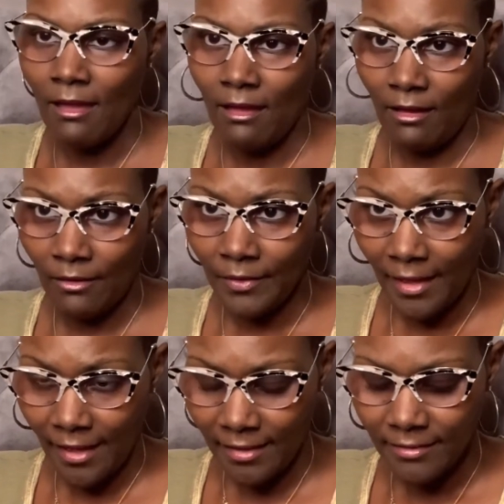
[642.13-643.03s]
okay,
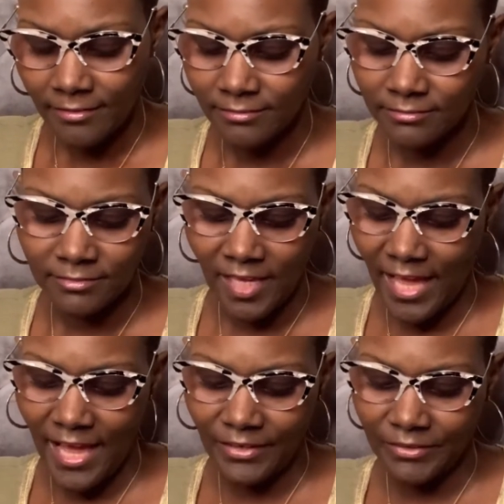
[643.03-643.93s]

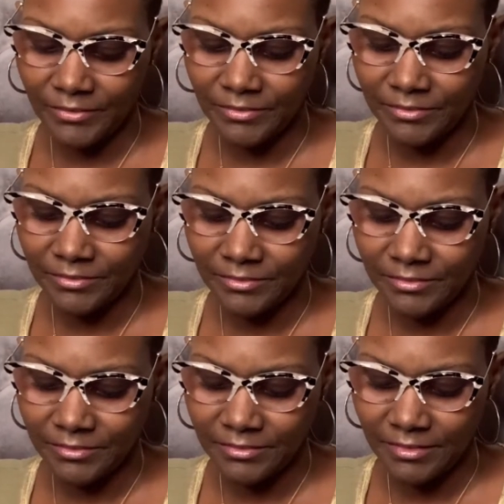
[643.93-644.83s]
I don't,
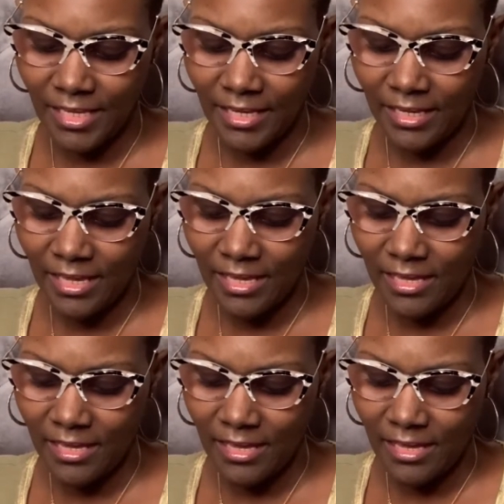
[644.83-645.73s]
like,
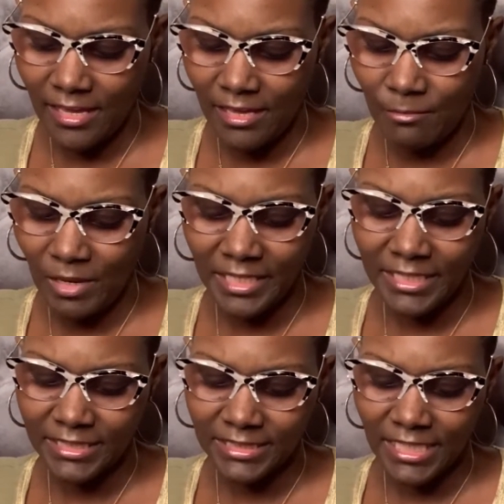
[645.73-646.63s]
my key
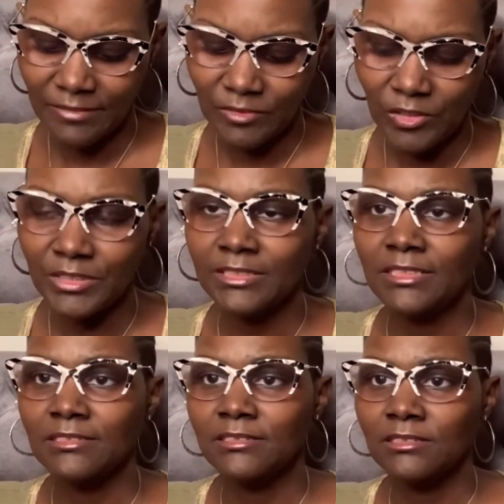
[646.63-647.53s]
is not gonna go eat
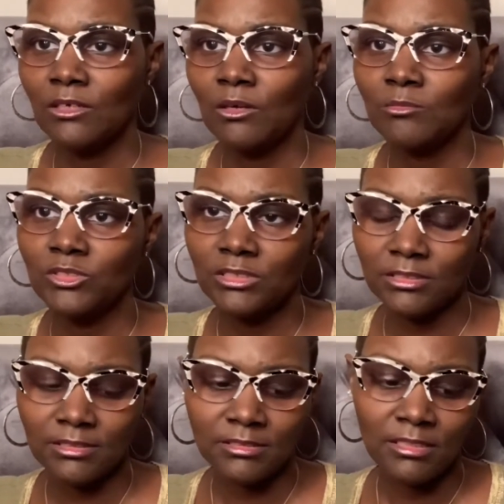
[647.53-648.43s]
so I'm just,
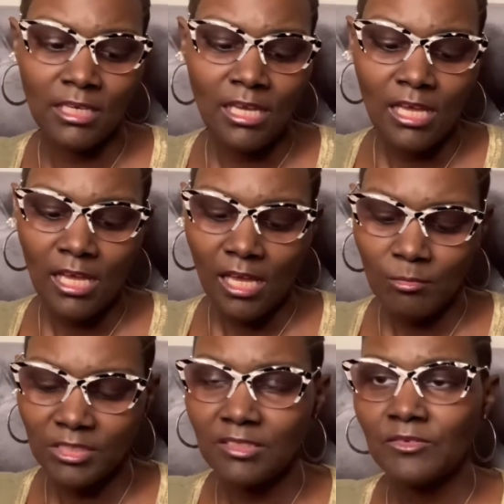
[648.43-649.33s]
I'm
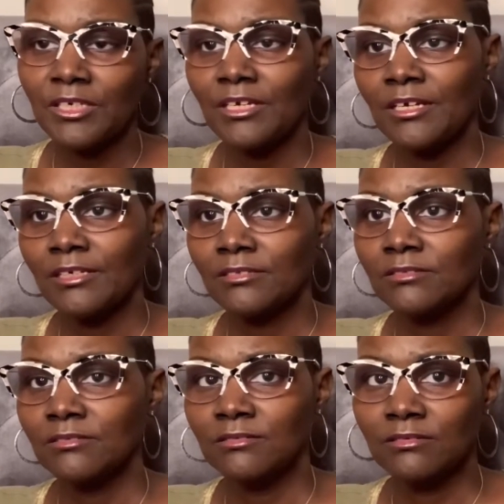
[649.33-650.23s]
gonna leave it here.
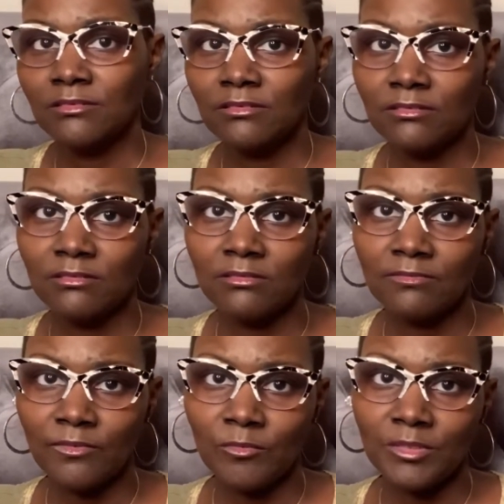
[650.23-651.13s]

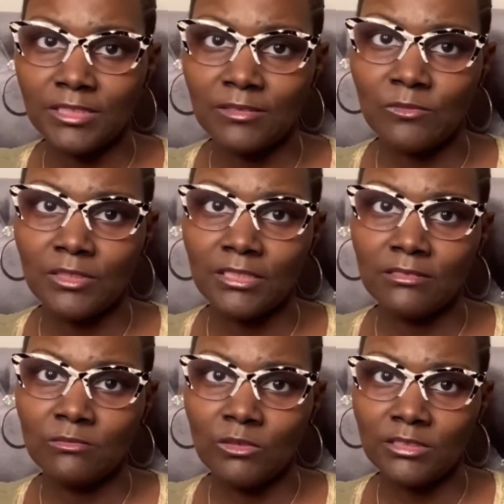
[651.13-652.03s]
When someone
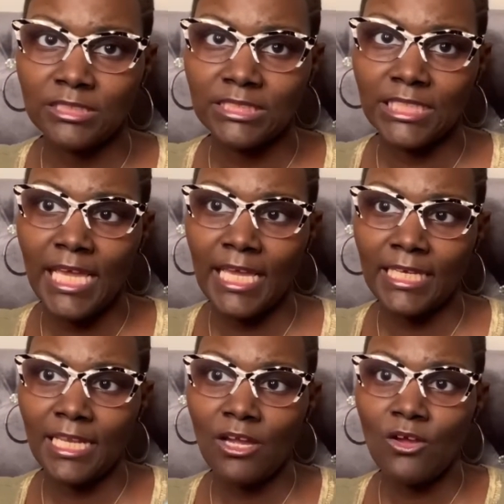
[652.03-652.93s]
wants a snack, and
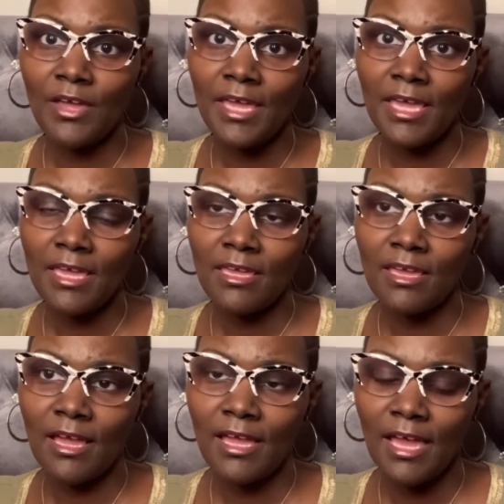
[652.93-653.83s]
I go, hey,
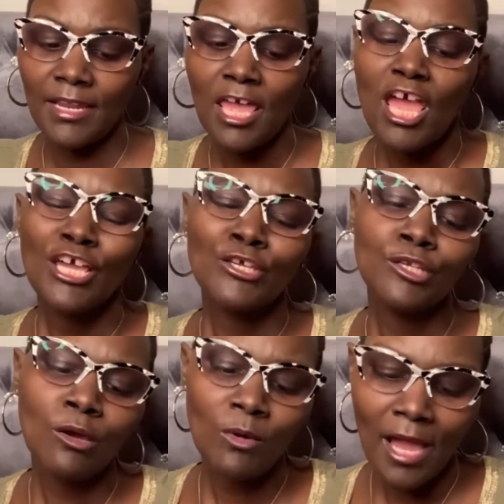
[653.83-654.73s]
I got You
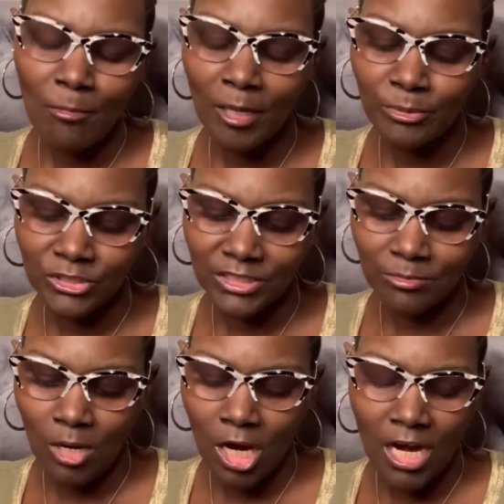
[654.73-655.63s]
know what, I might put this in
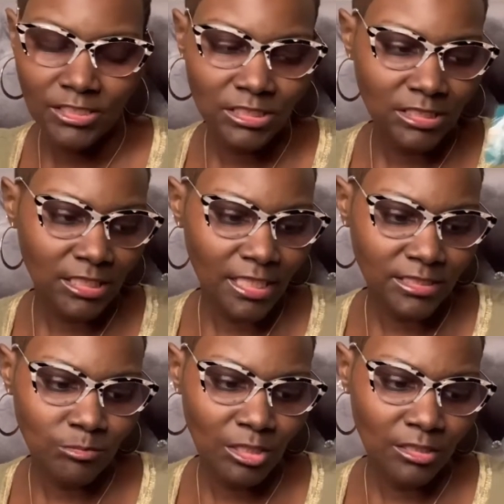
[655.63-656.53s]
my car just in case
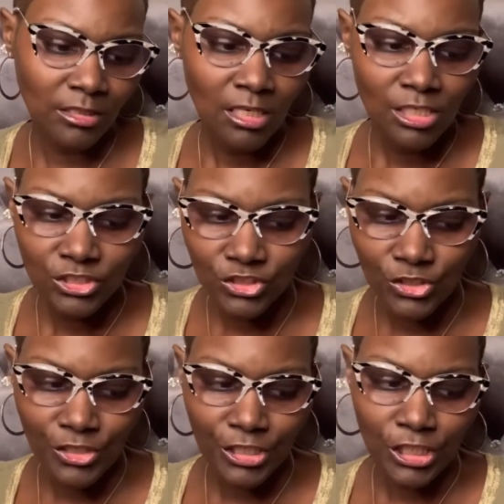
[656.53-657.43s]
my sugar
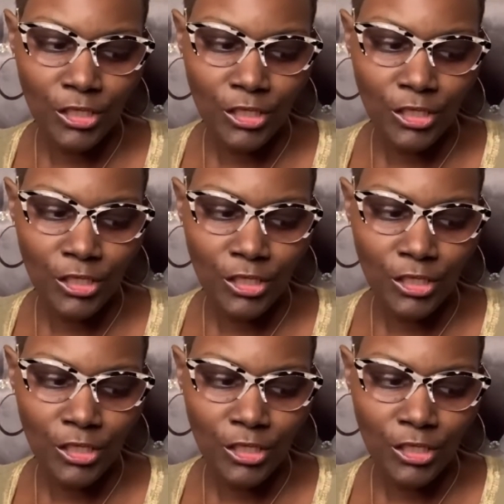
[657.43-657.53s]
get low.